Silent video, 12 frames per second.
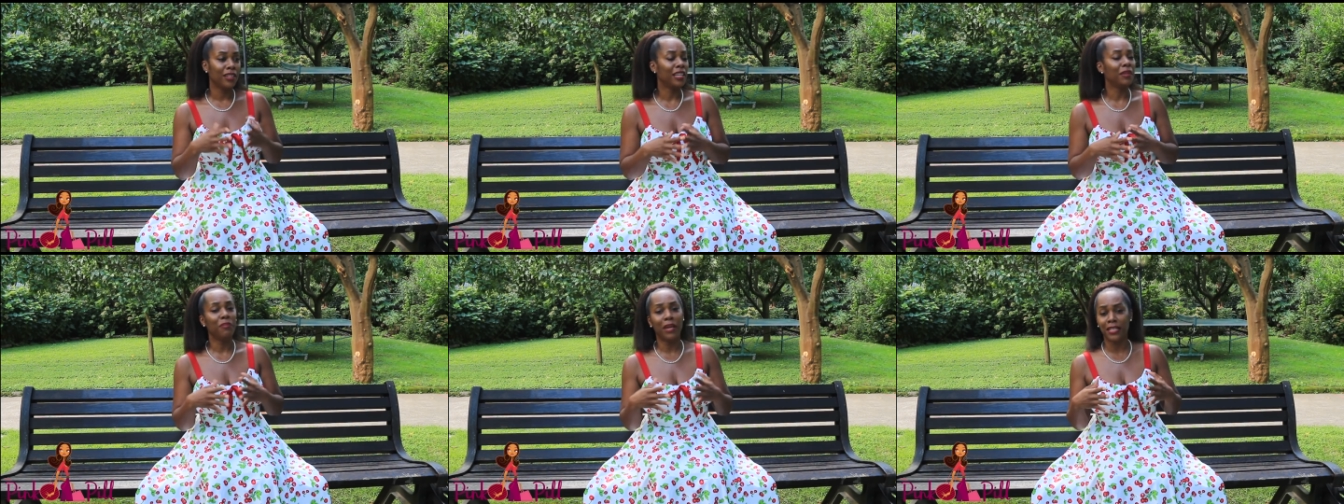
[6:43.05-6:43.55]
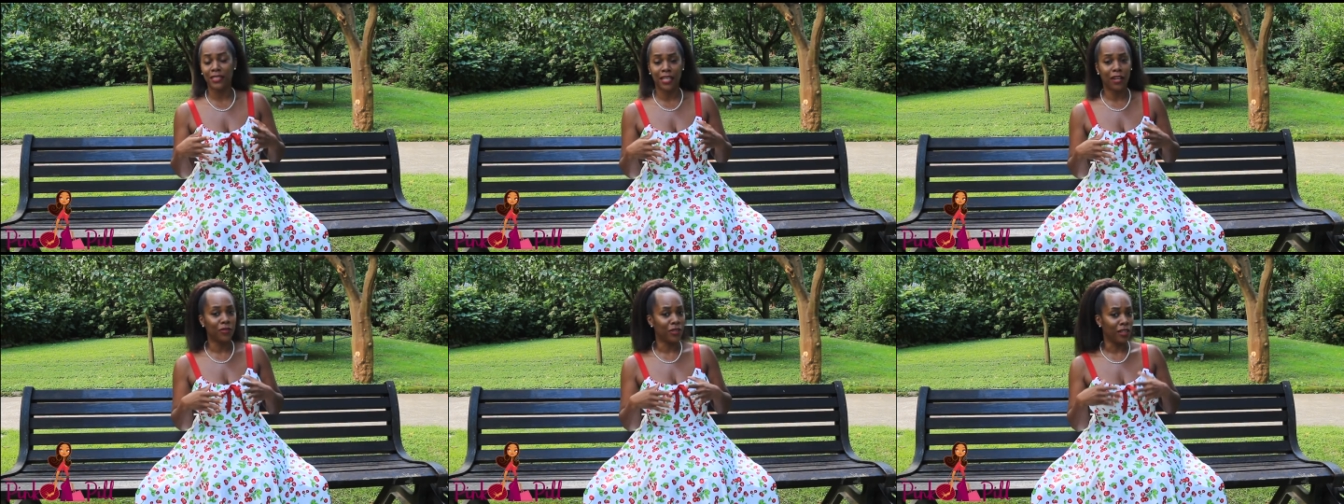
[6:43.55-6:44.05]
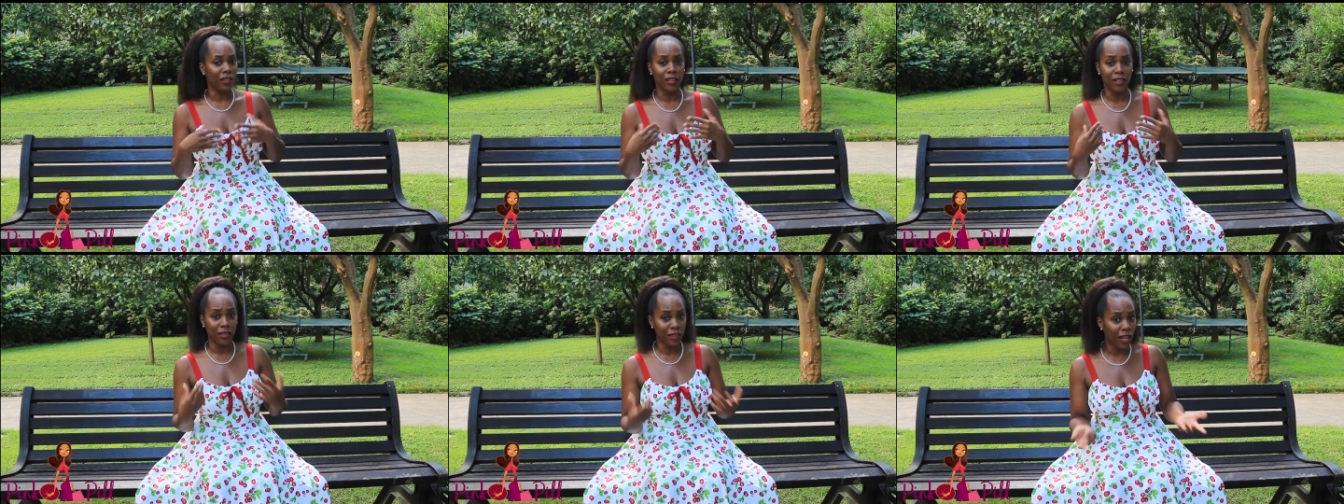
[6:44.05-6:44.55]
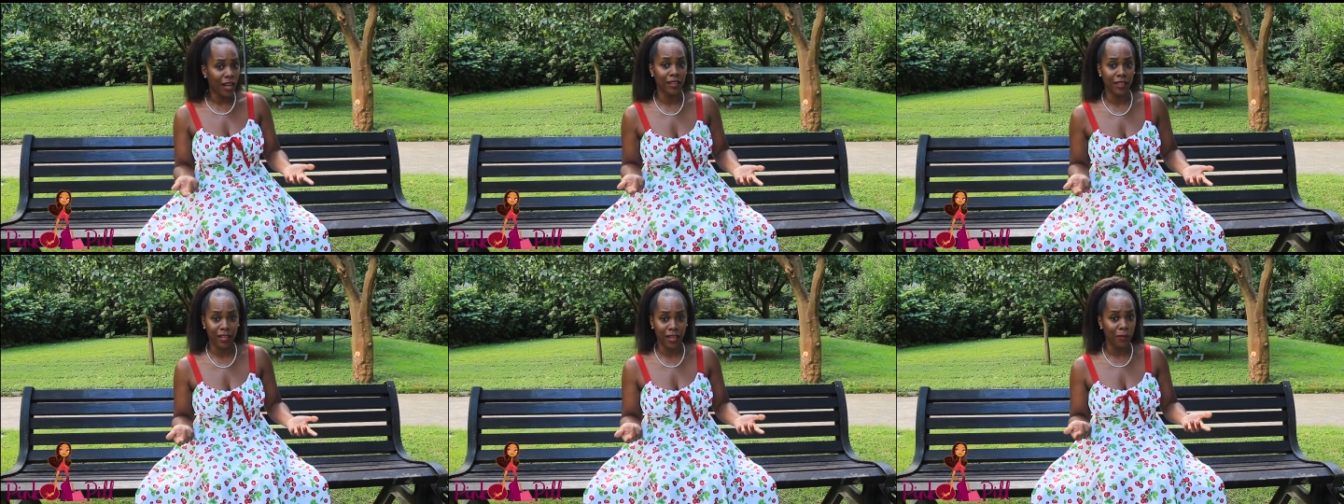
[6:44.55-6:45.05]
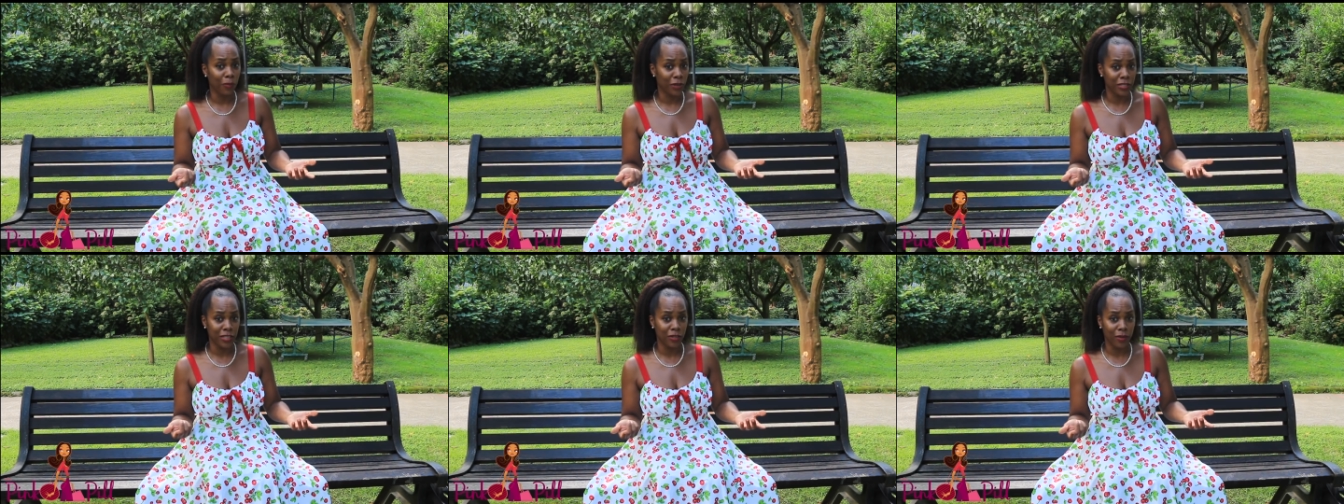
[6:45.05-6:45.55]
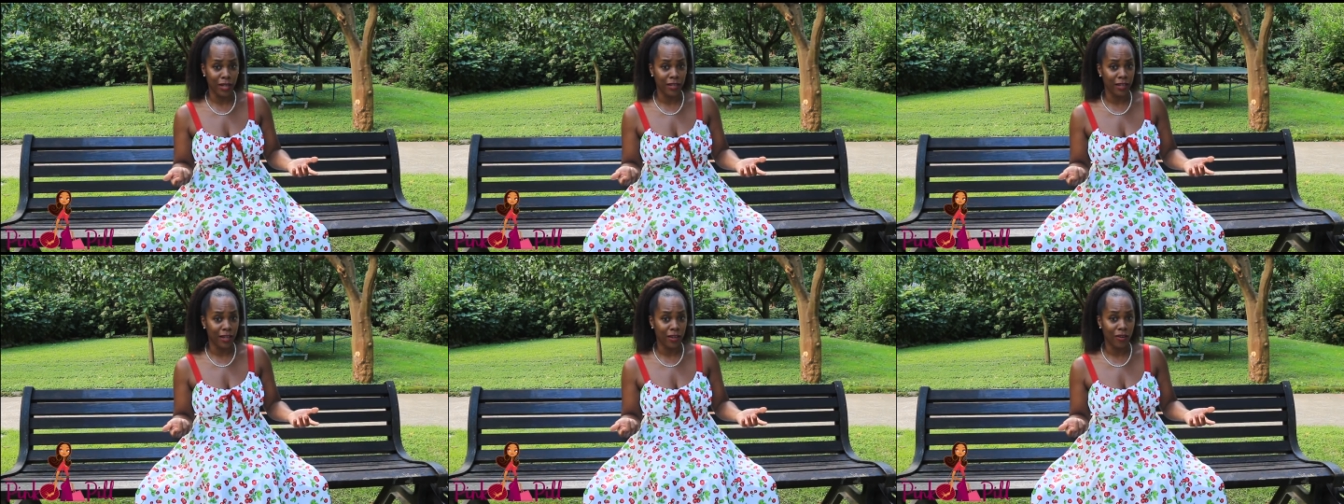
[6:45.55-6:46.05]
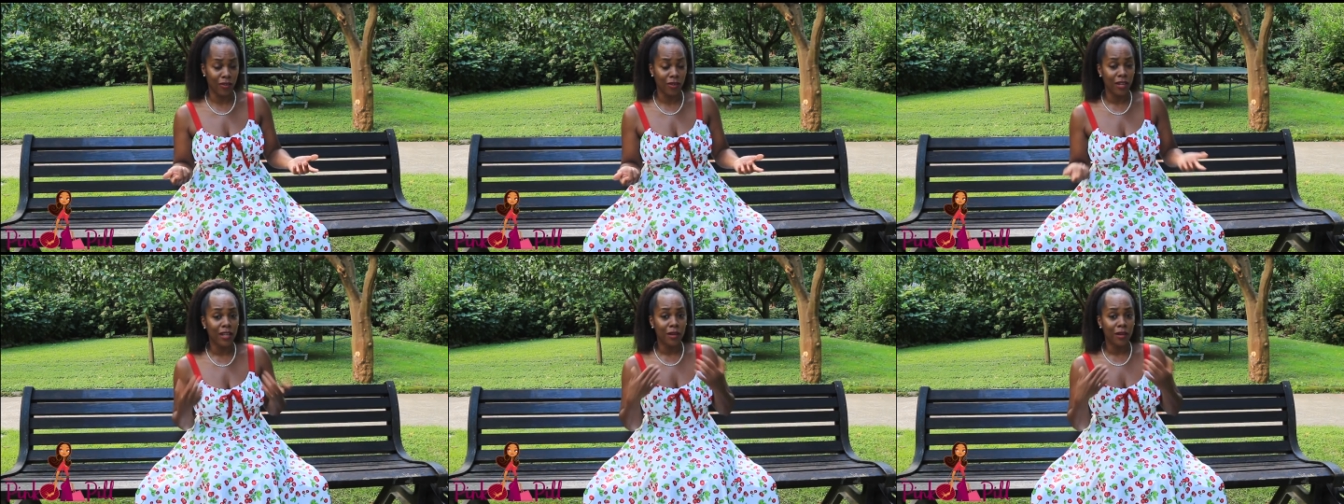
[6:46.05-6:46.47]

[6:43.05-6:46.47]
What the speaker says: it may sound a lot like I'm preaching right now,